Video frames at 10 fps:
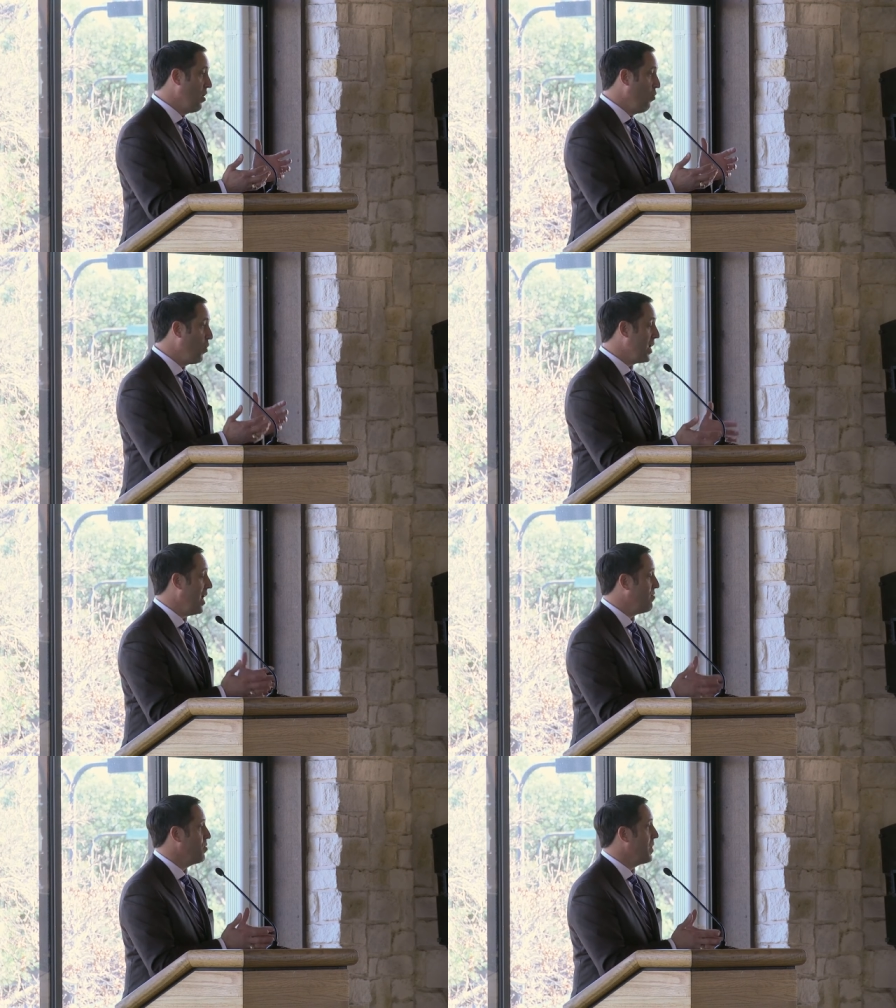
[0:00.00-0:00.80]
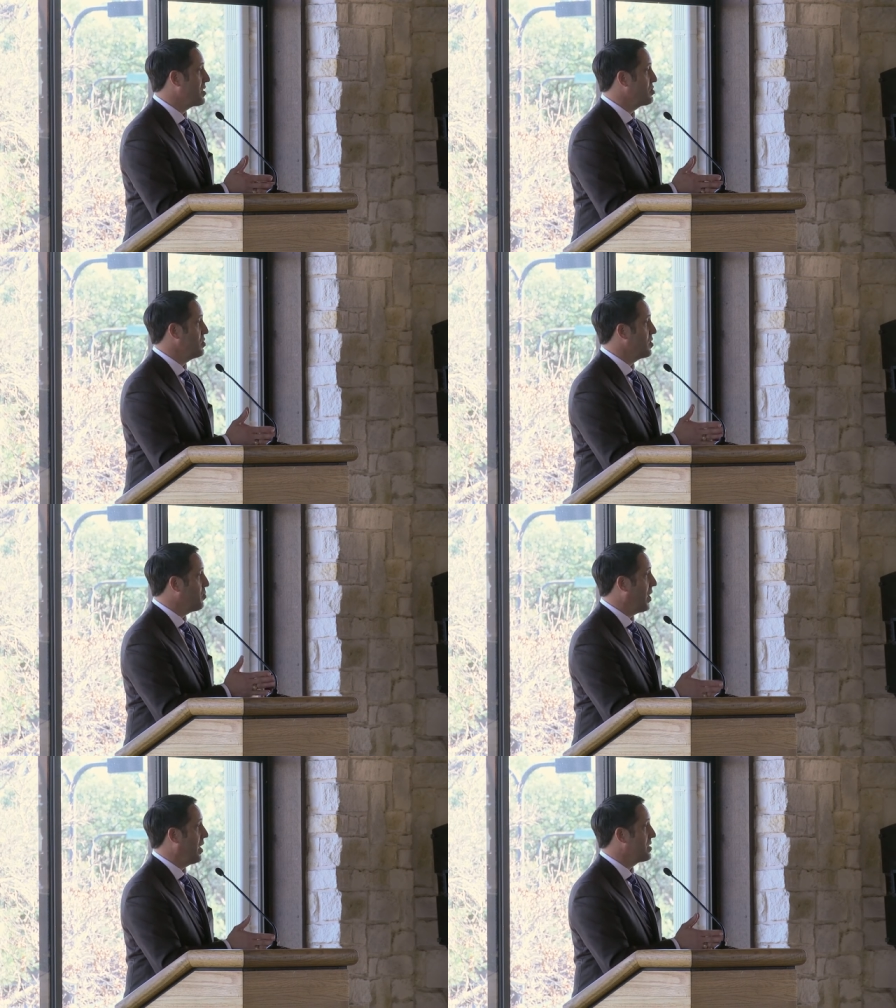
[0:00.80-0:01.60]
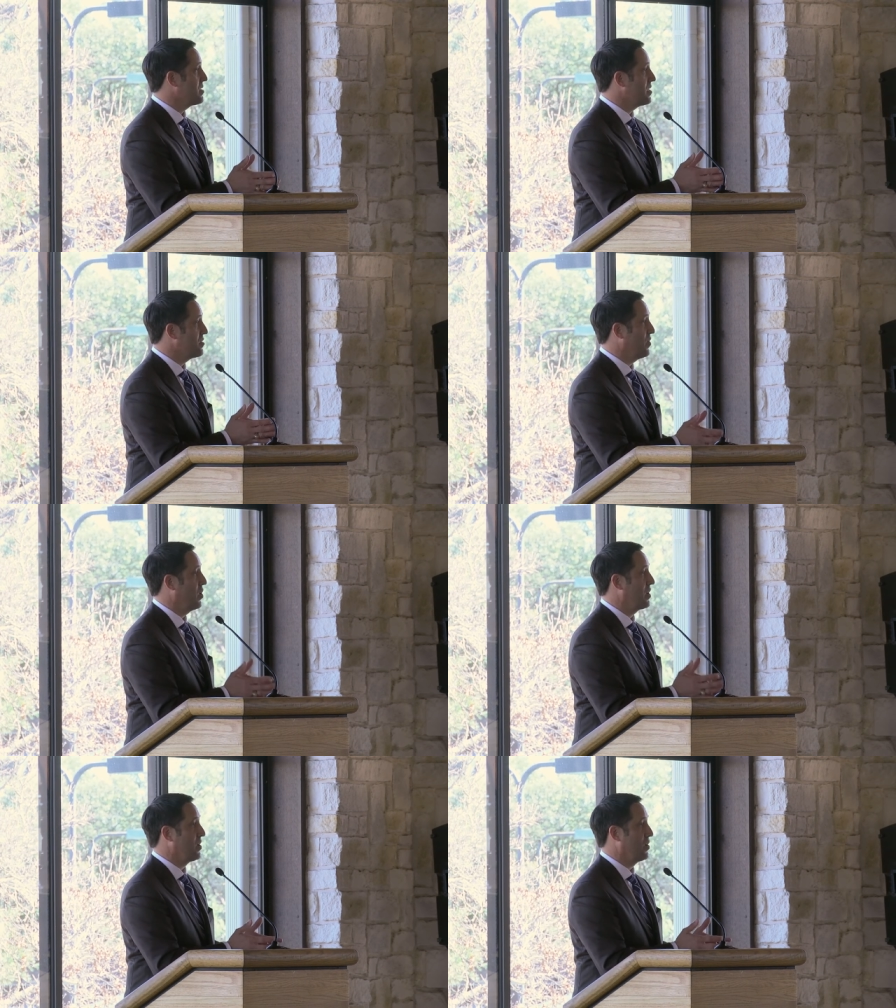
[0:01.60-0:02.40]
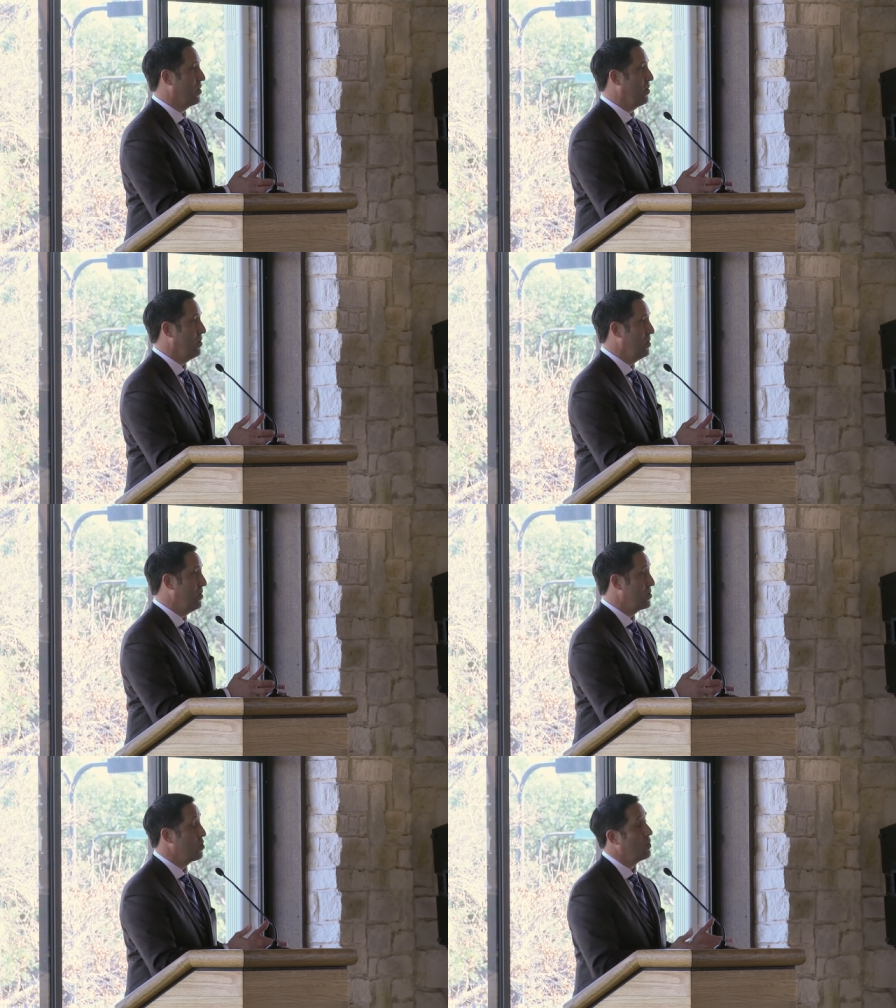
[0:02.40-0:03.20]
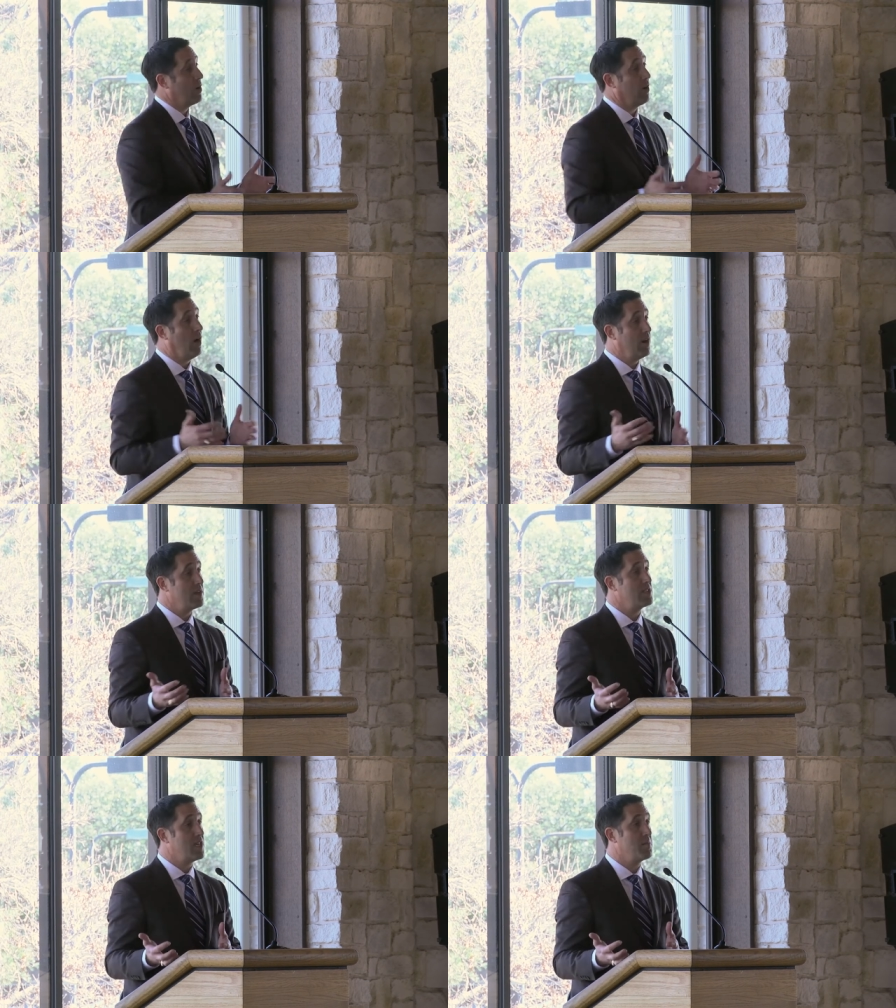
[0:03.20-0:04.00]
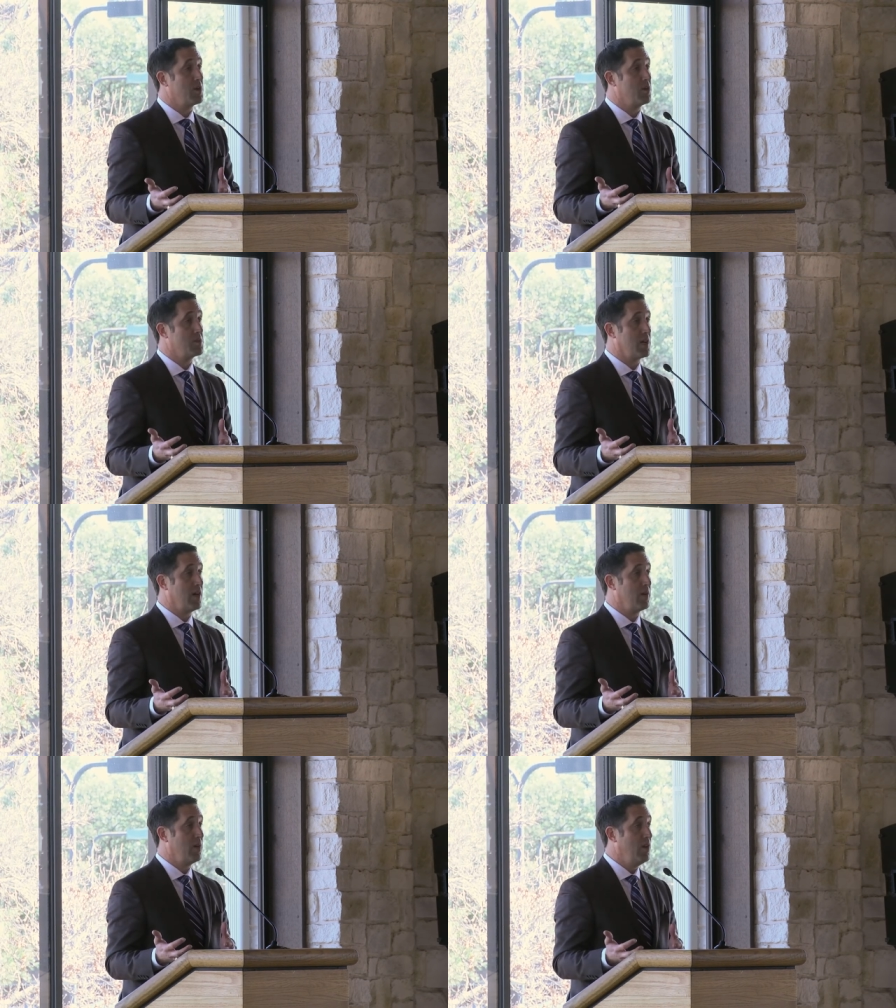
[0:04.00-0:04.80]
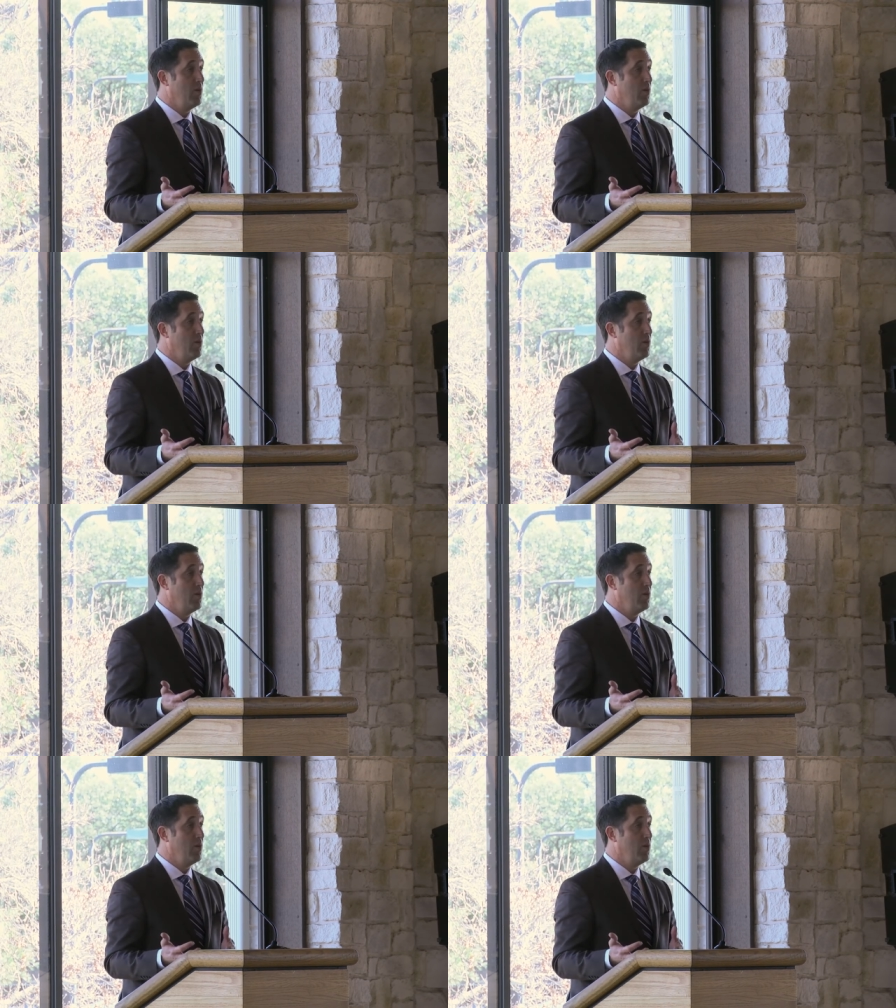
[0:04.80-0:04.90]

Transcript: We have to make sure that policy is very clear so when our audit team goes out,